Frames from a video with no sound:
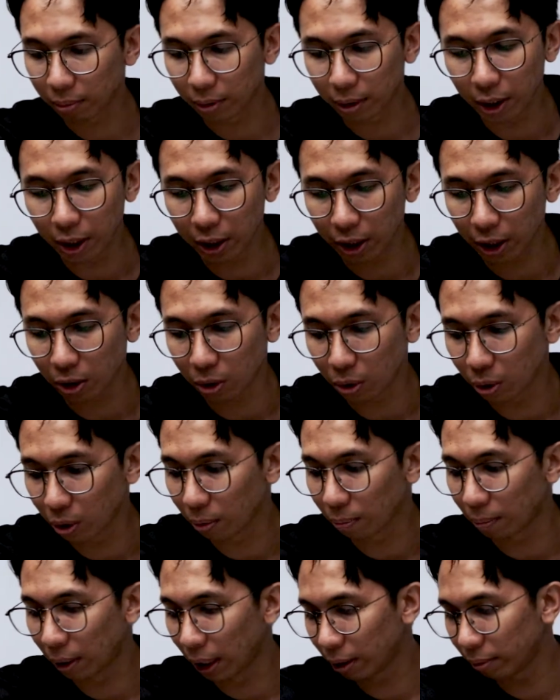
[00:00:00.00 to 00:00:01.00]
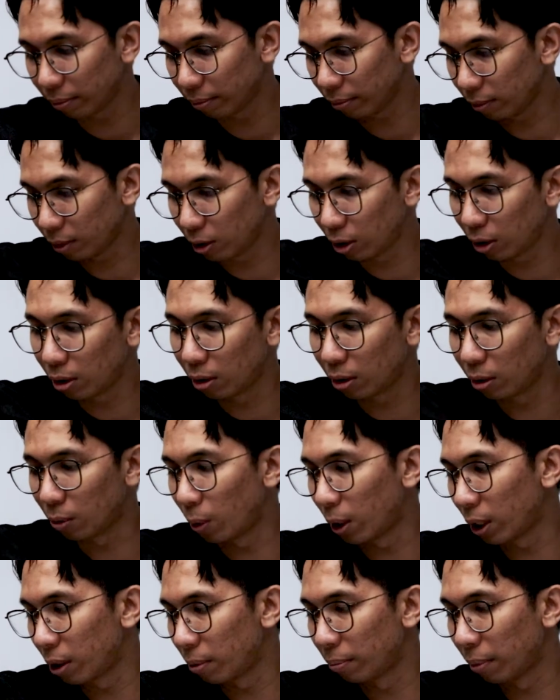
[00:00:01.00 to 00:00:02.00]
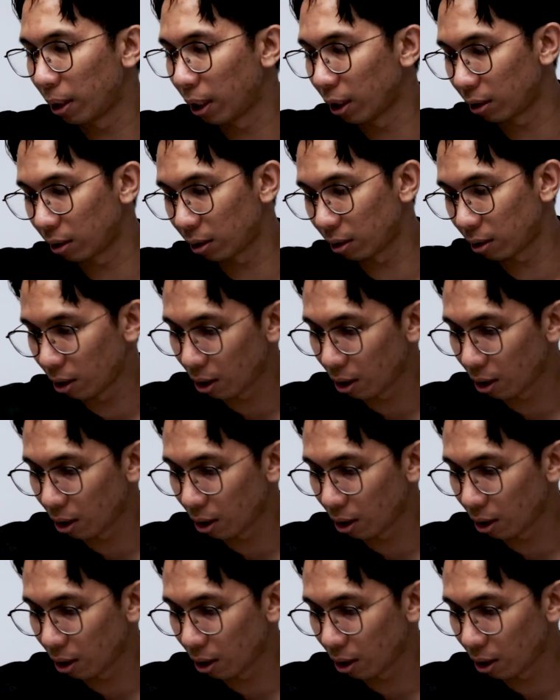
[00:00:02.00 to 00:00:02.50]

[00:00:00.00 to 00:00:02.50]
this is good, but oh, what a mess.